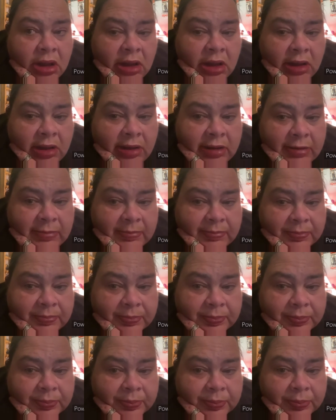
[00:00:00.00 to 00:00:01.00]

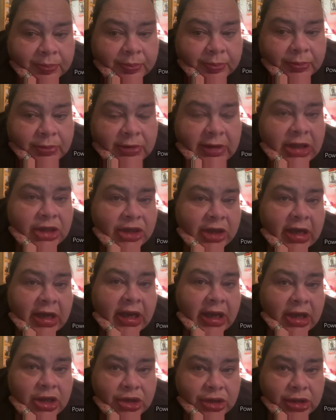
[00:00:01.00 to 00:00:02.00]
DJ and
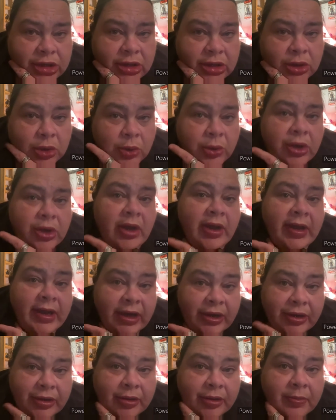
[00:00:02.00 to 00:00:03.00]
Ashley, who are not
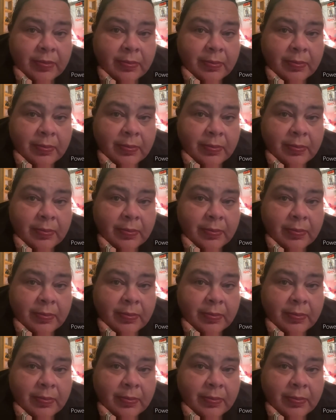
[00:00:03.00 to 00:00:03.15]
here,